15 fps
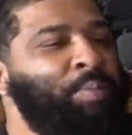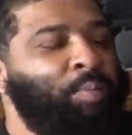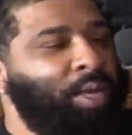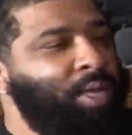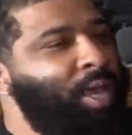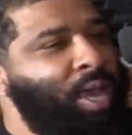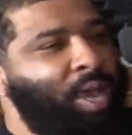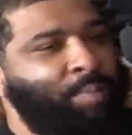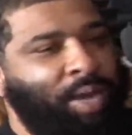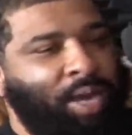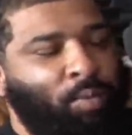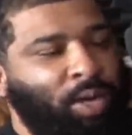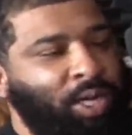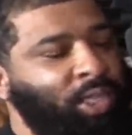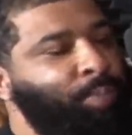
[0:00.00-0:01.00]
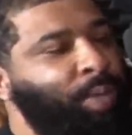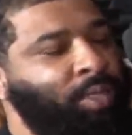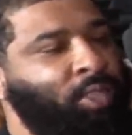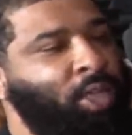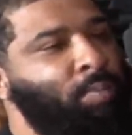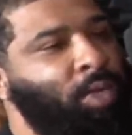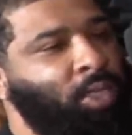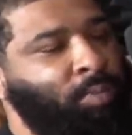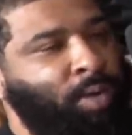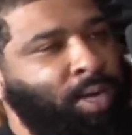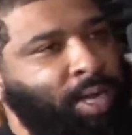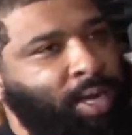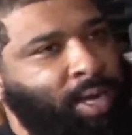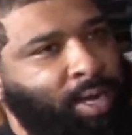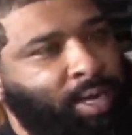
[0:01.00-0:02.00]
But yeah, man, I went and spent so much
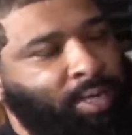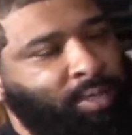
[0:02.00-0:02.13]
money in there that